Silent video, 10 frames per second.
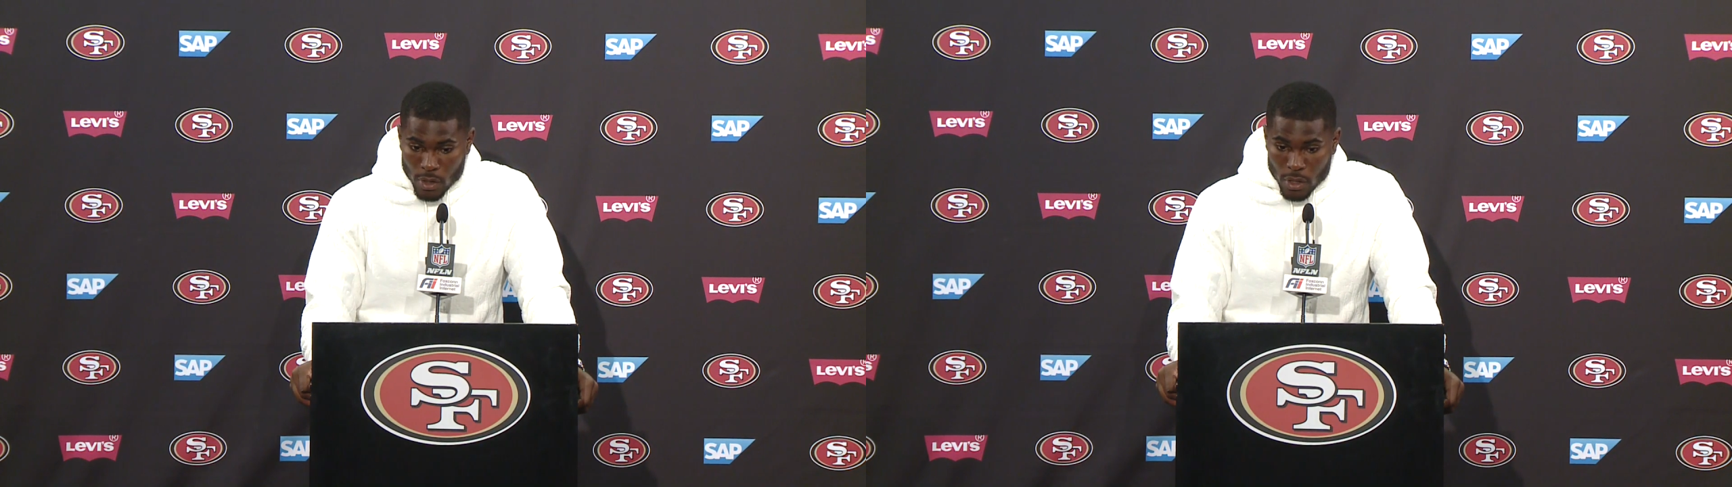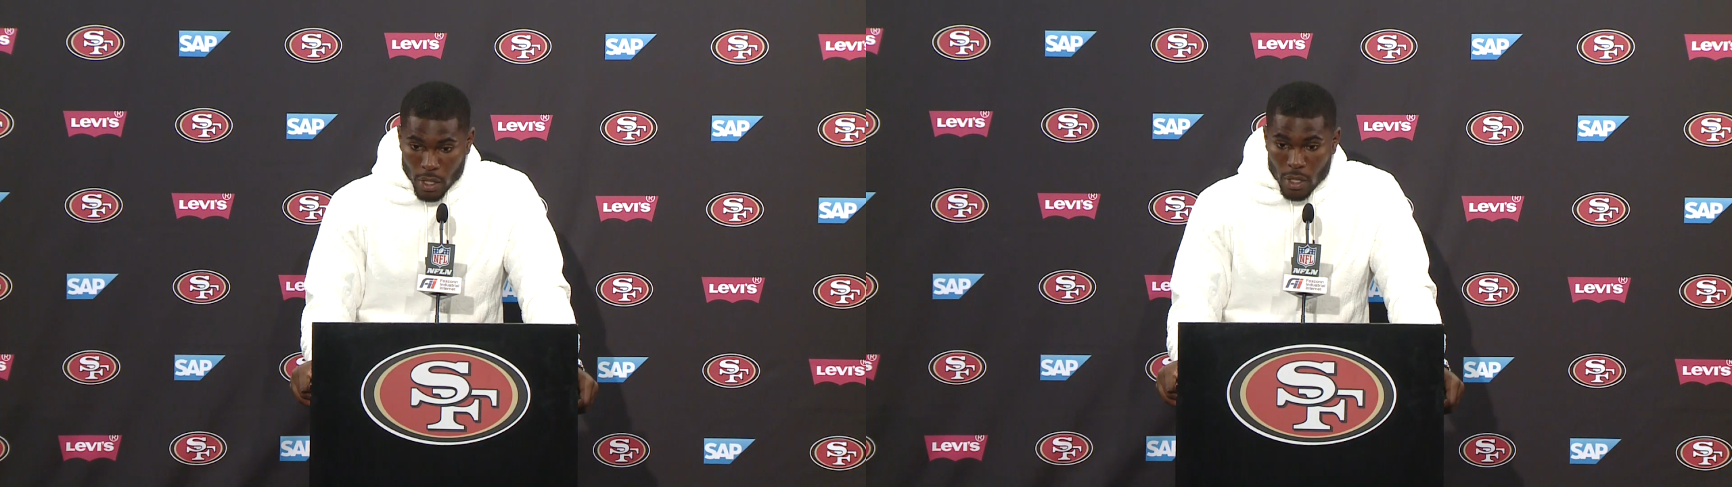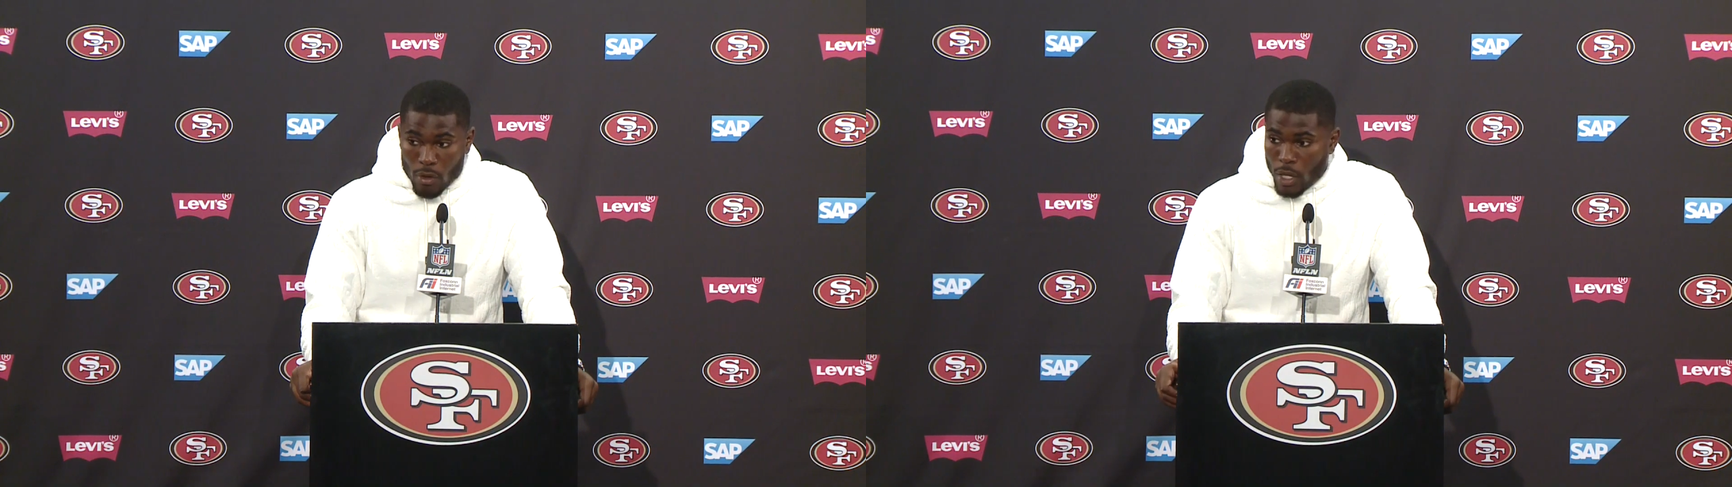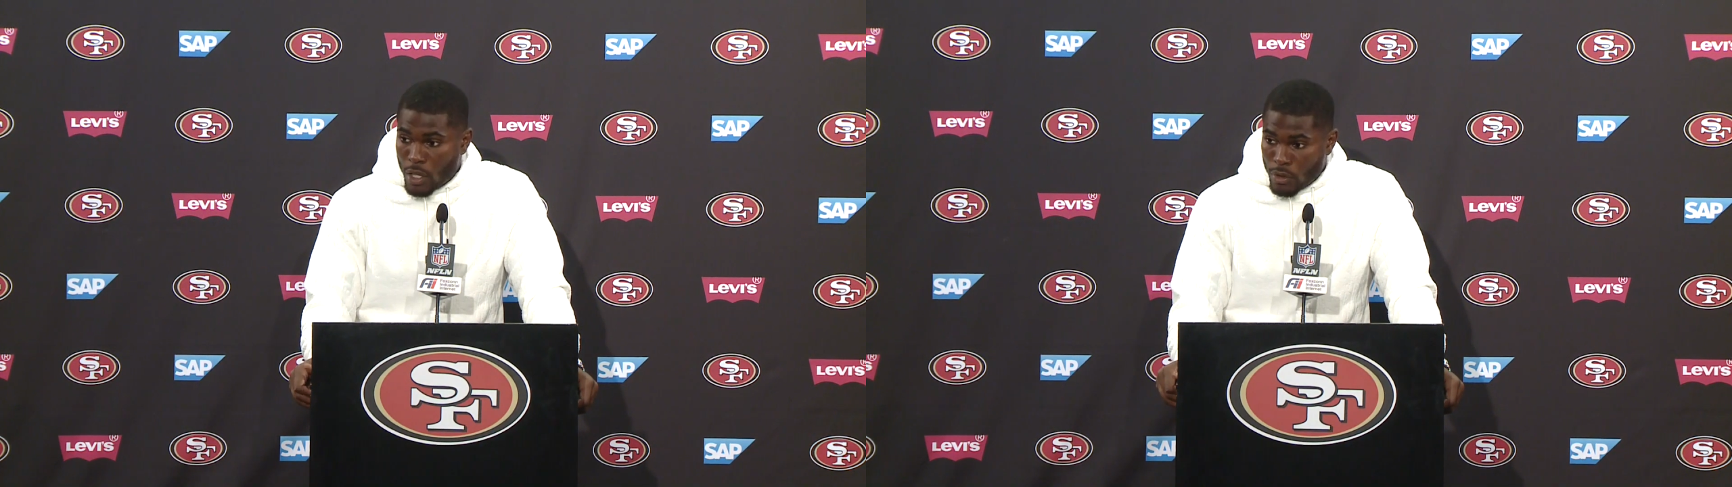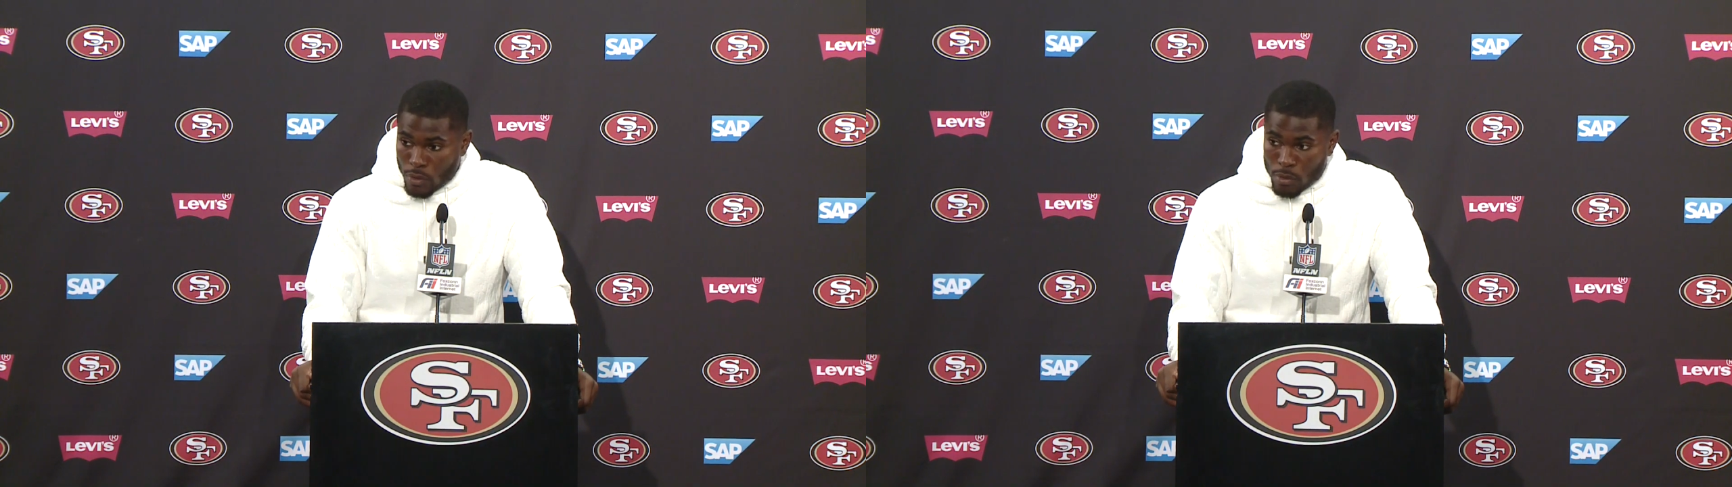Aaron
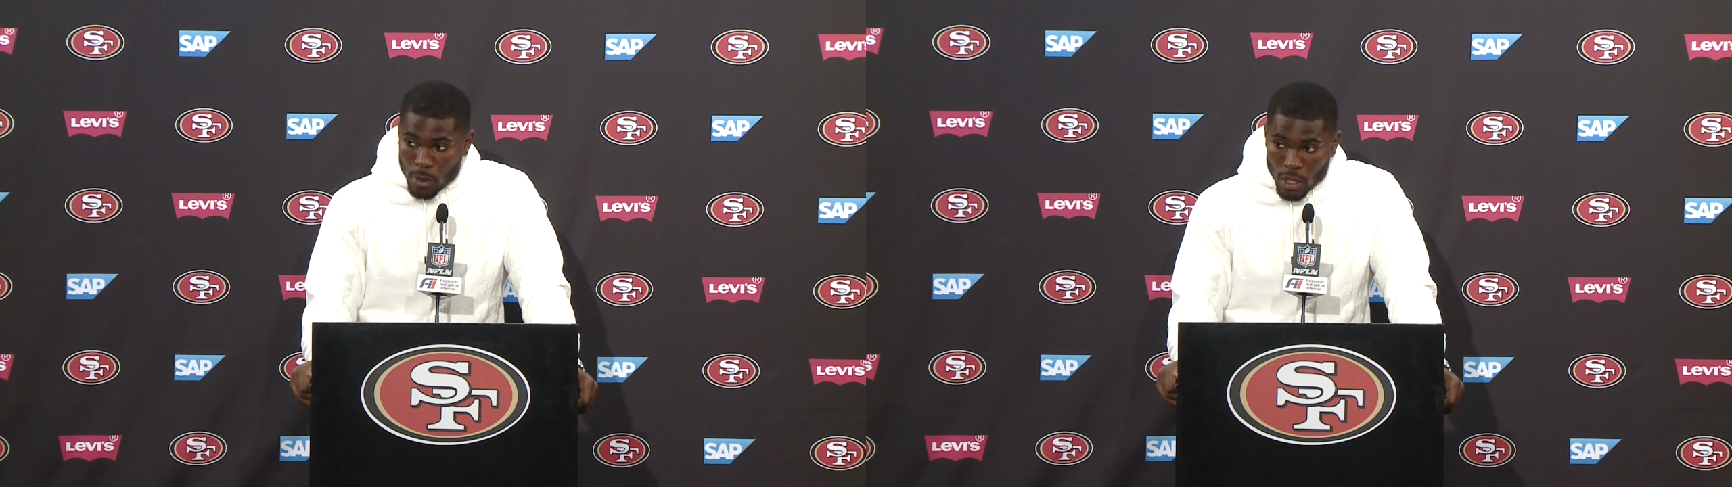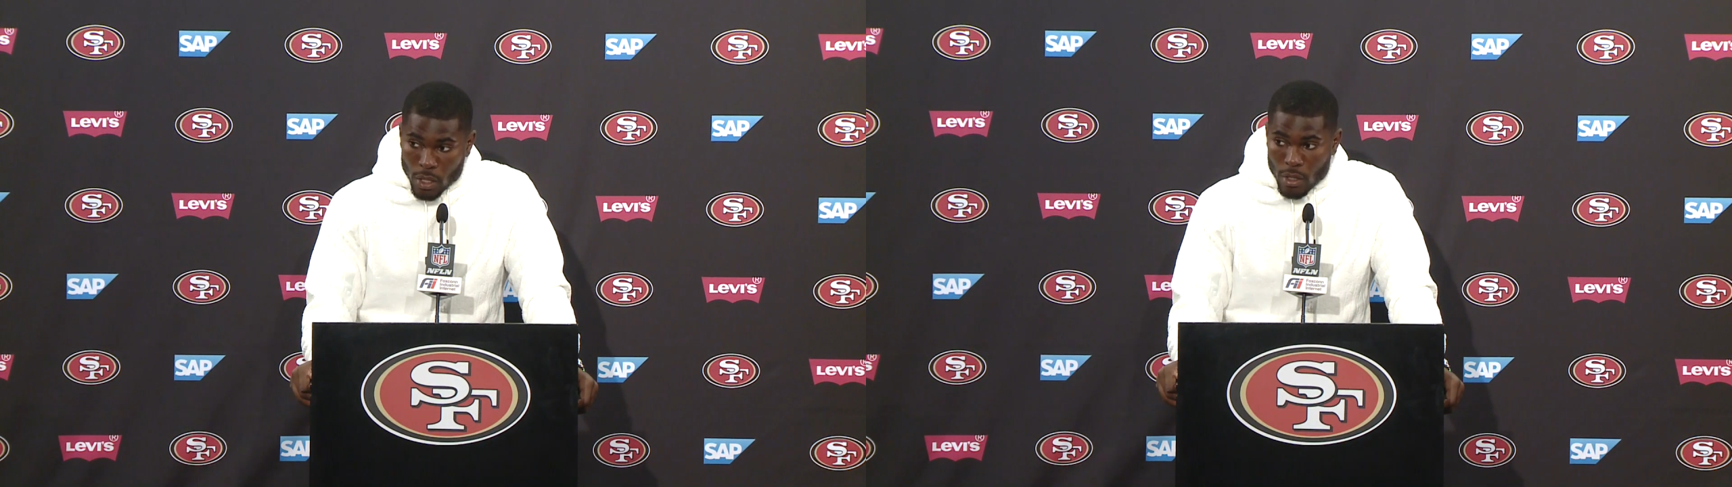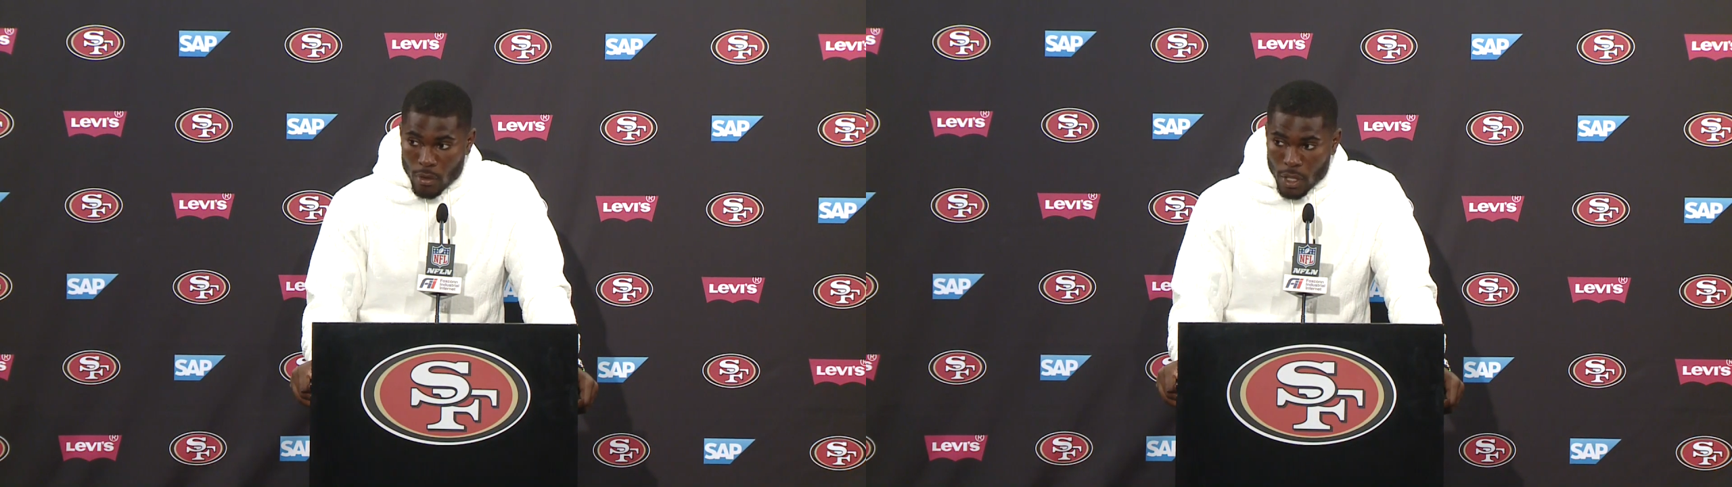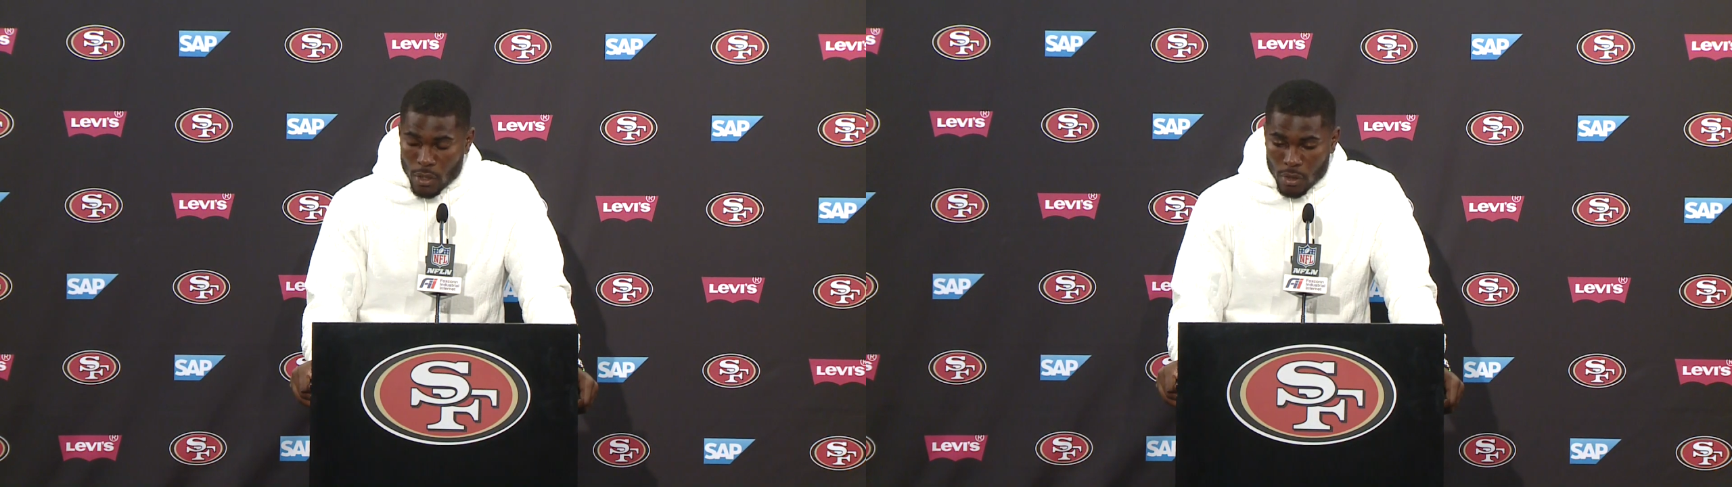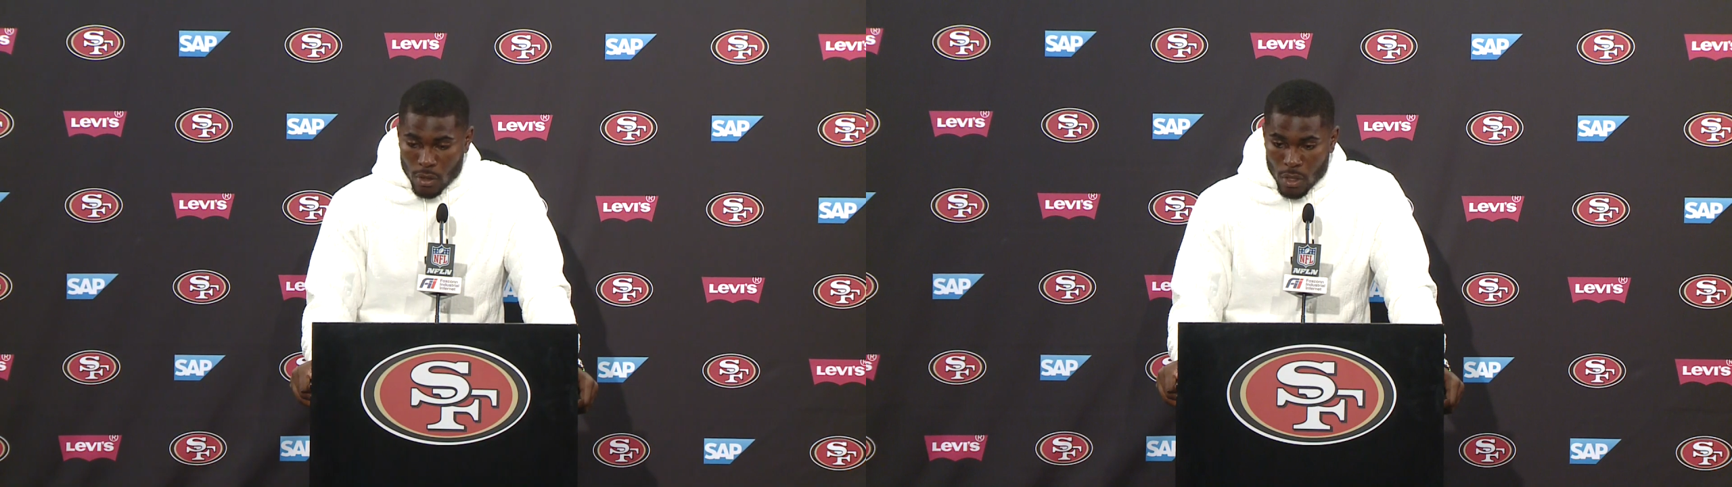Rodgers was being Aaron
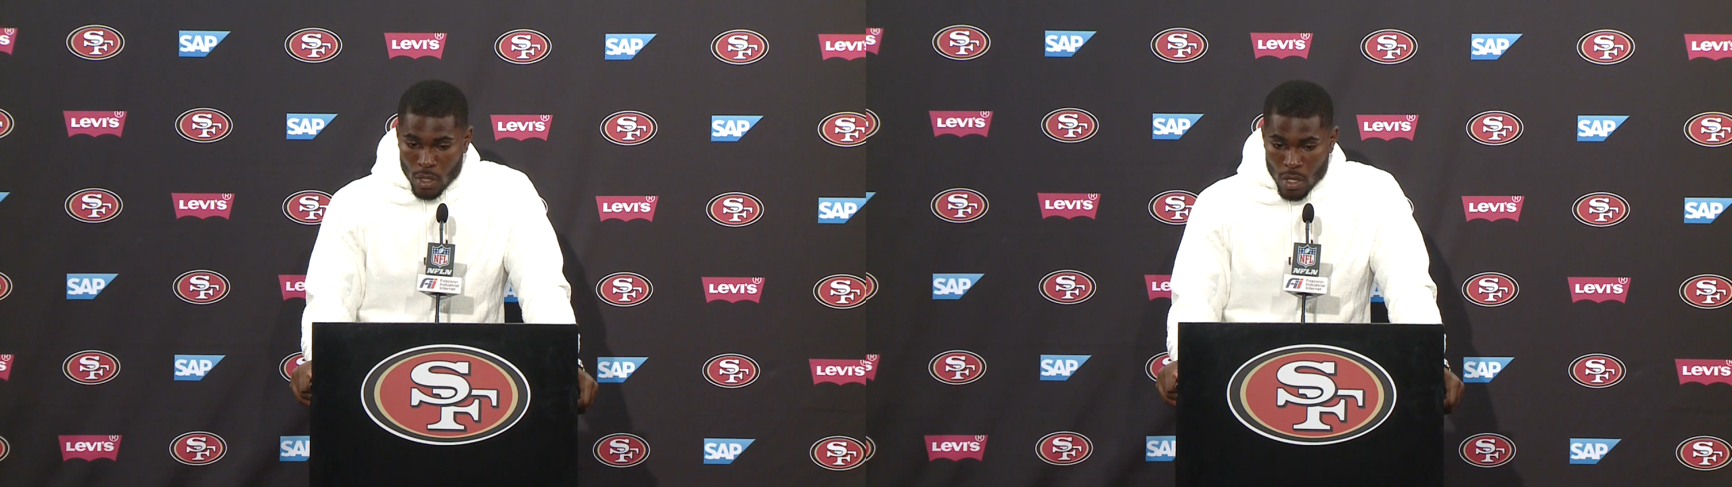Rodgers.